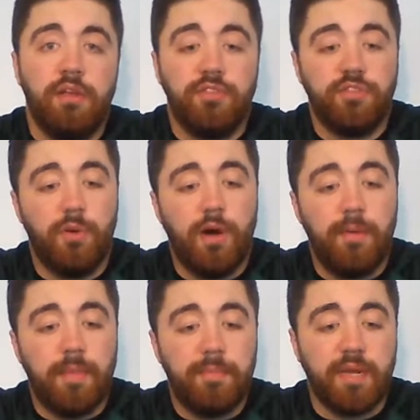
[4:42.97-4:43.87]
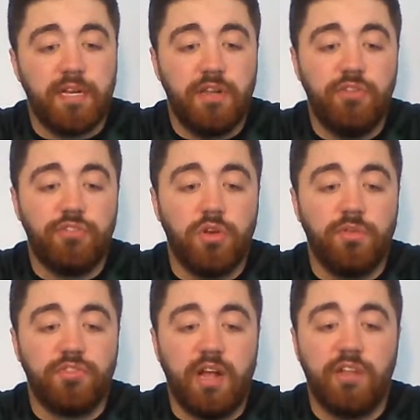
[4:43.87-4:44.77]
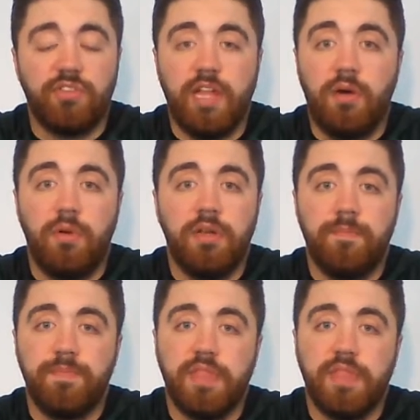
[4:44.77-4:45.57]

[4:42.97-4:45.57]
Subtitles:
So I'm picking Houston over Giants in that one.